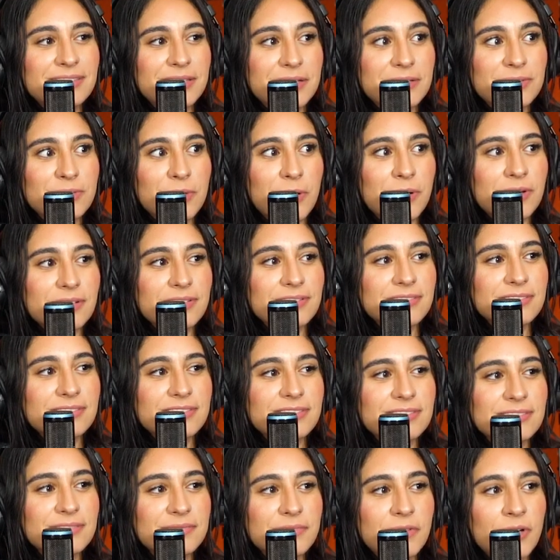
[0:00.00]
TikToks
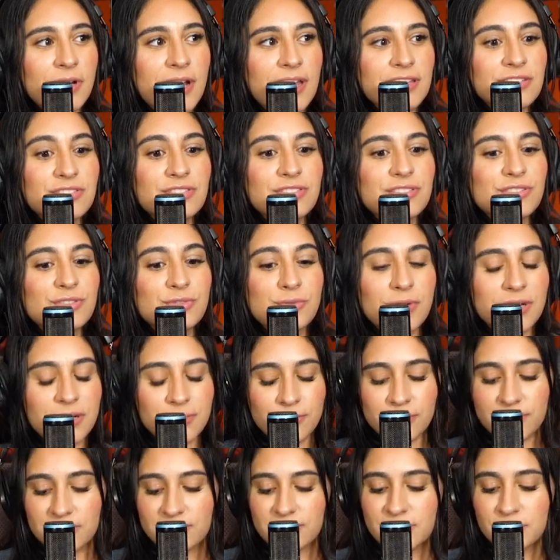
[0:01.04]
or like just straight
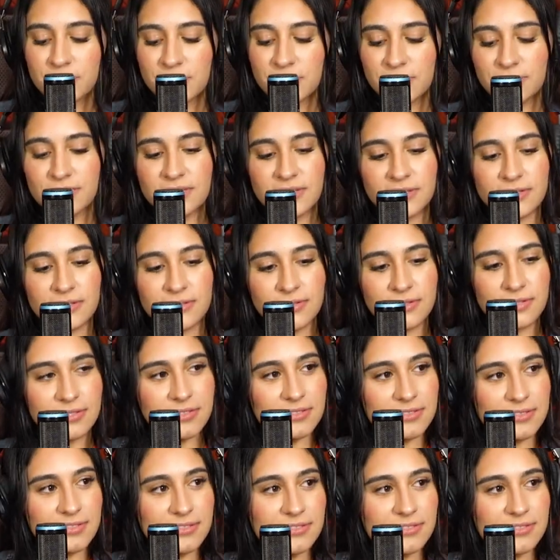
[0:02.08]
up conspiracy theories.